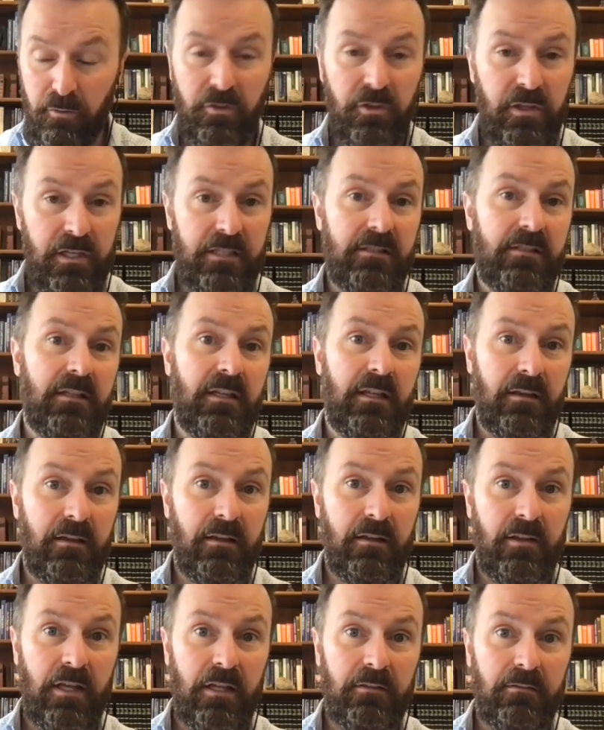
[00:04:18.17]
things
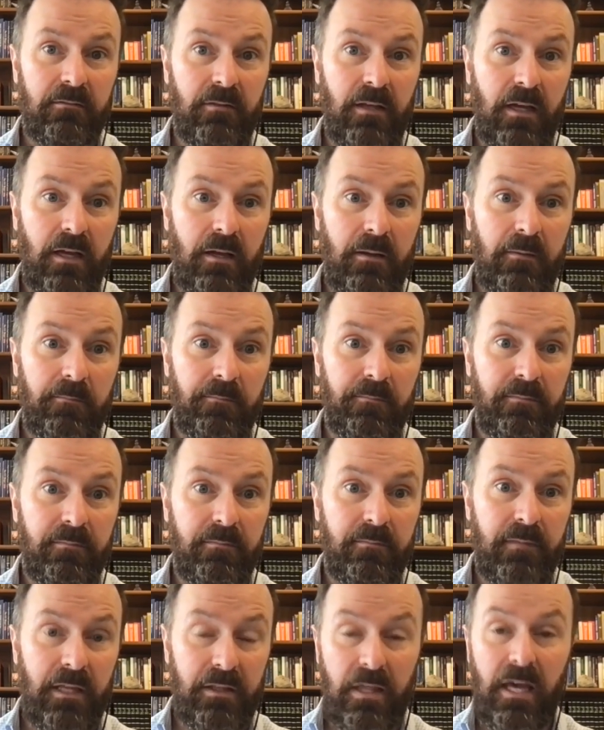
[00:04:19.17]
that
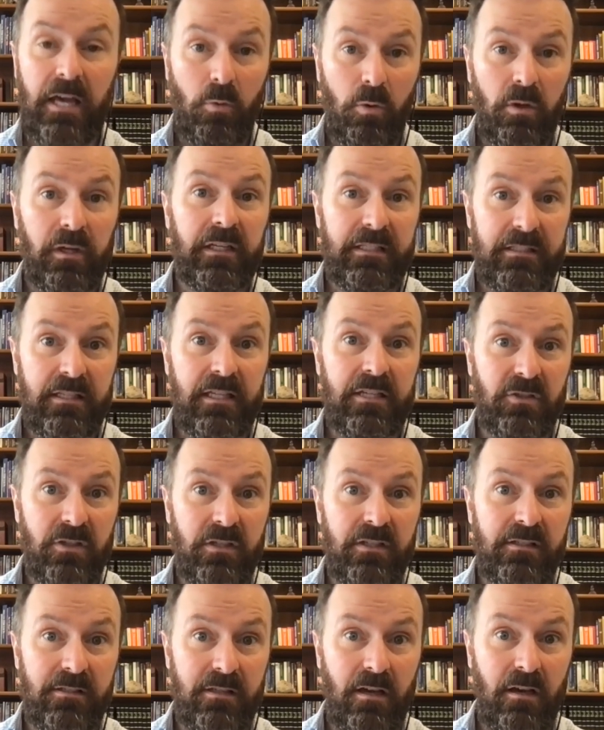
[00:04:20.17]
organization
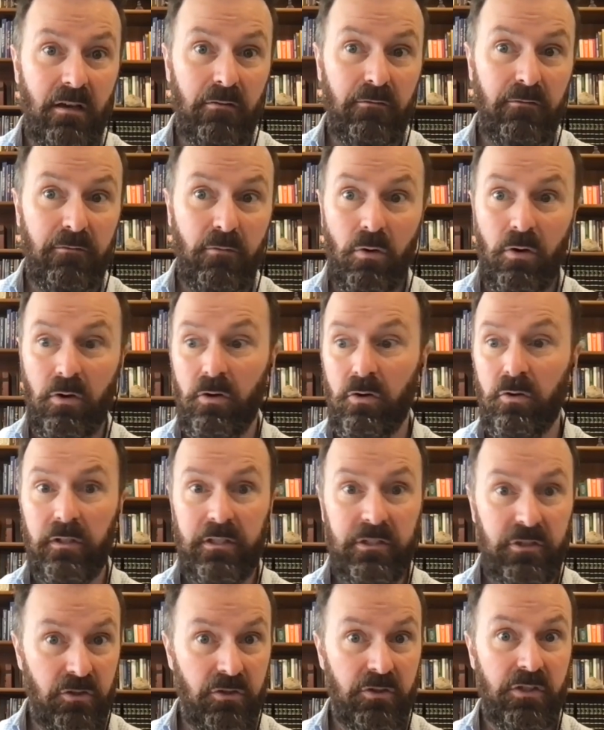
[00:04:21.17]
has done for
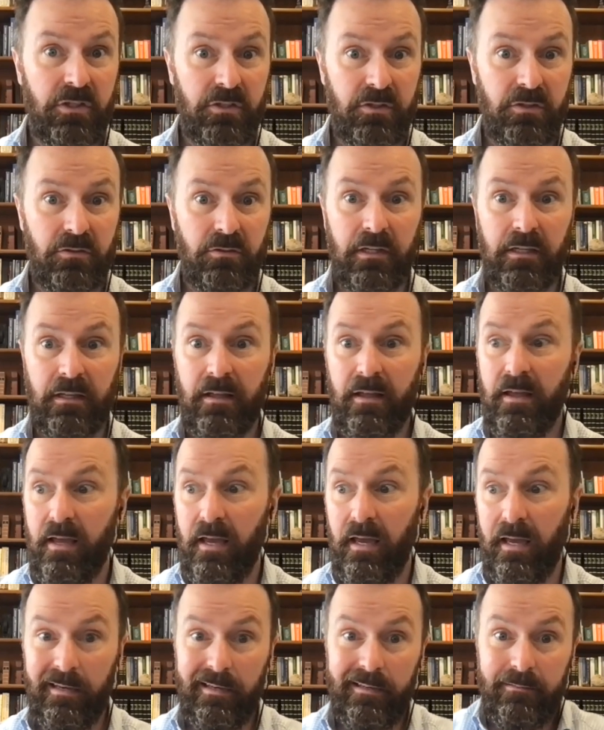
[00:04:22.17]
early church history,
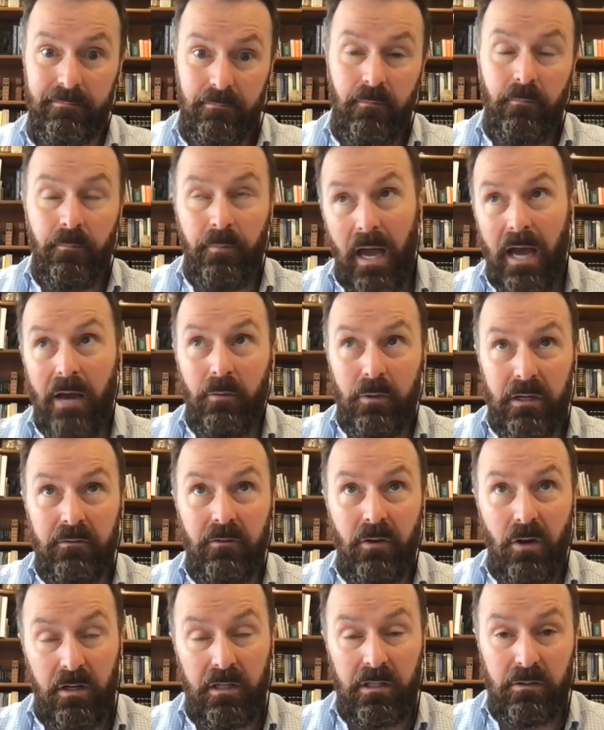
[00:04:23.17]
and I would
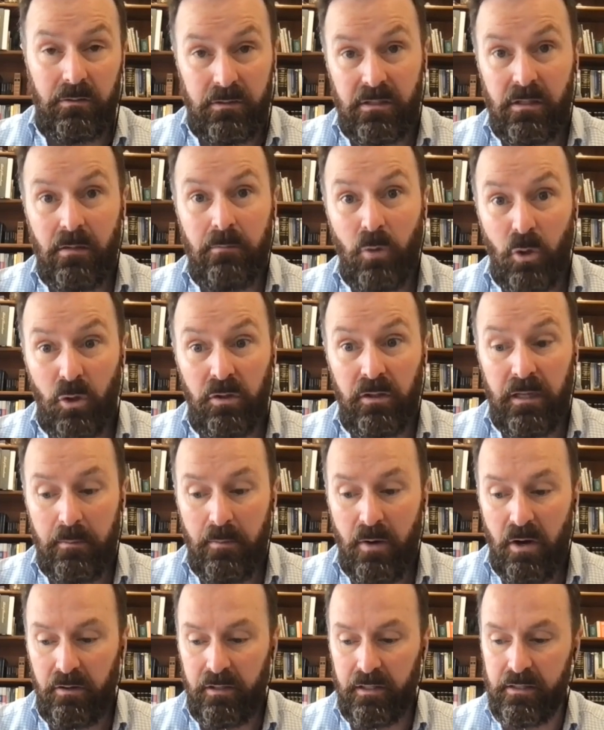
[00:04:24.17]
even argue some early
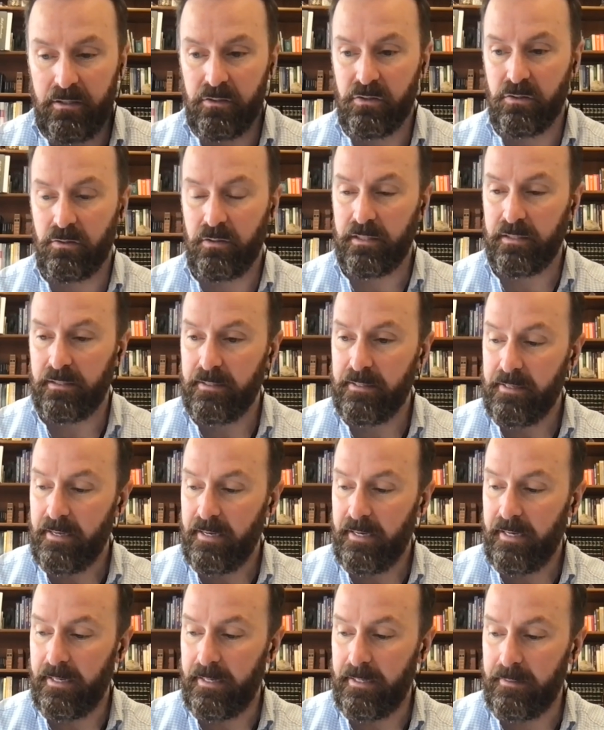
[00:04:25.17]
American history.
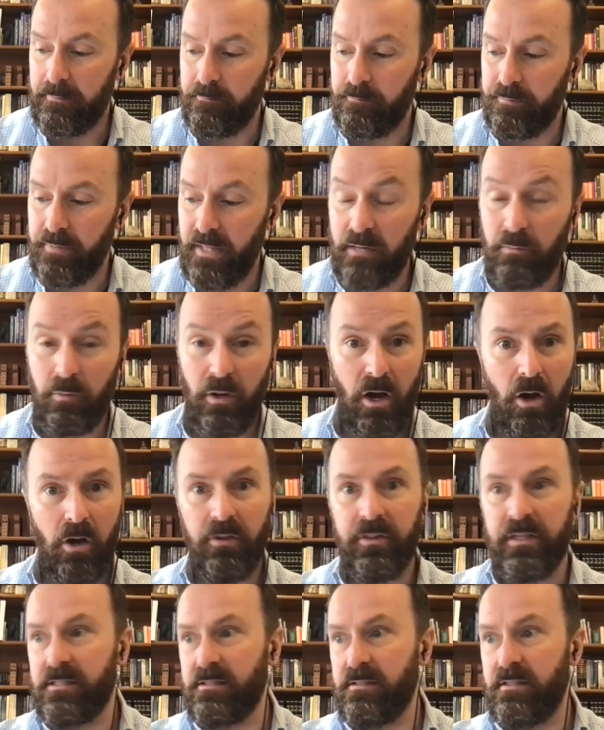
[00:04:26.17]
Anyway, all
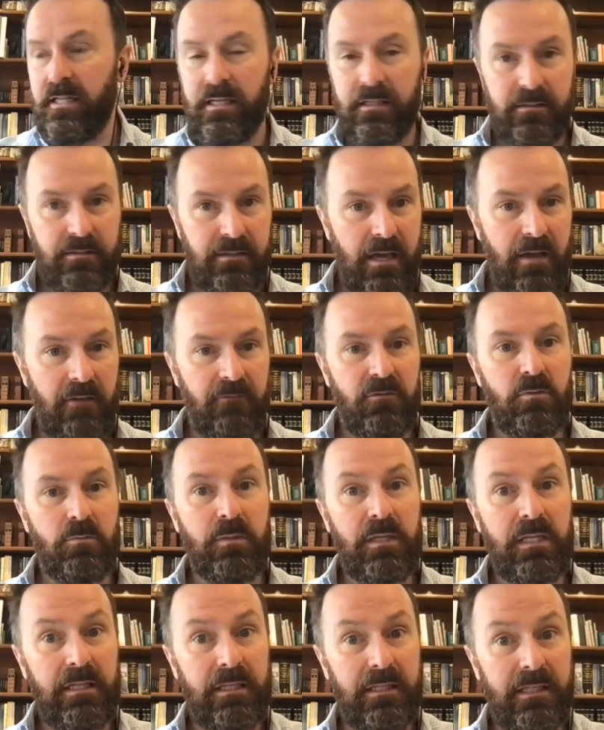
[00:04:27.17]
these things have to
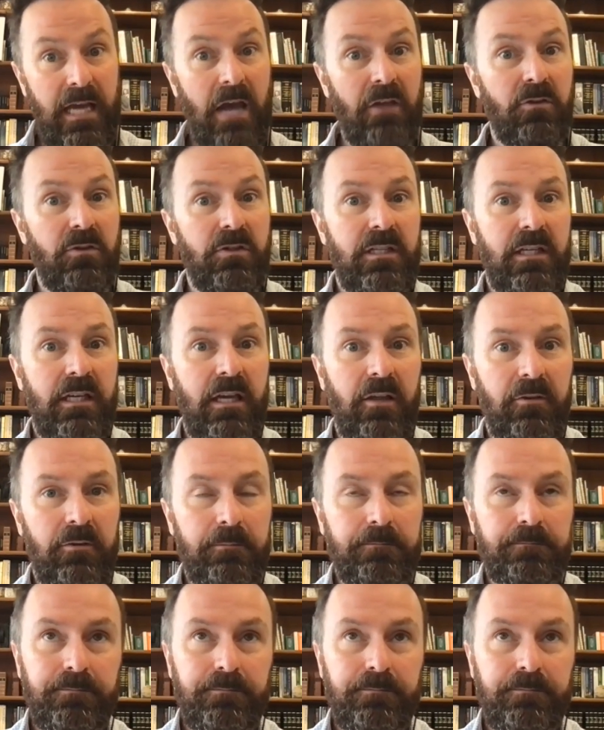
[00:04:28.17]
be gathered together.